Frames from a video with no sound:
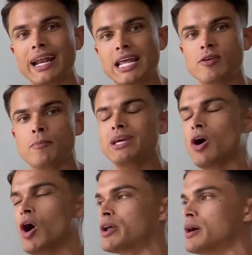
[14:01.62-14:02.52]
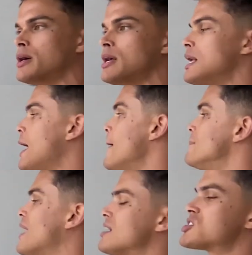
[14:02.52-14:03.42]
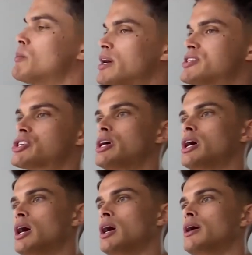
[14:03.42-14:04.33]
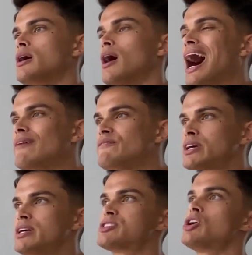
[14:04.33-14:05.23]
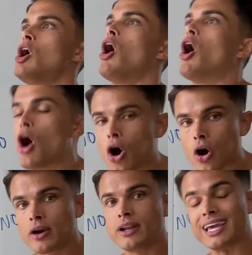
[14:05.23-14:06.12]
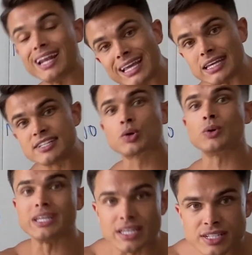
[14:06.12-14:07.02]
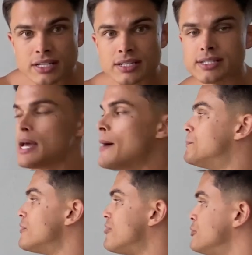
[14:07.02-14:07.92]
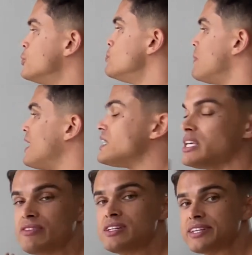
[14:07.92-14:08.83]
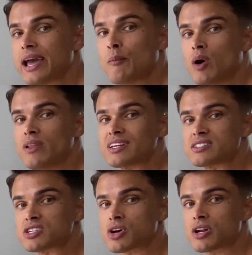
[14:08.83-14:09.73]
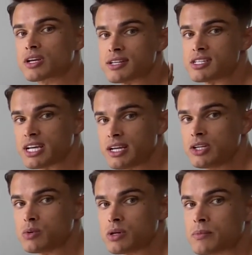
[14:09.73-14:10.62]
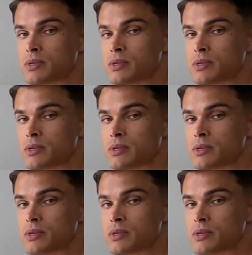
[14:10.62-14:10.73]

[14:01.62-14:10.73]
even be on a not so much a obvious hard it is or isn't, but food may even damn well exist on a continuum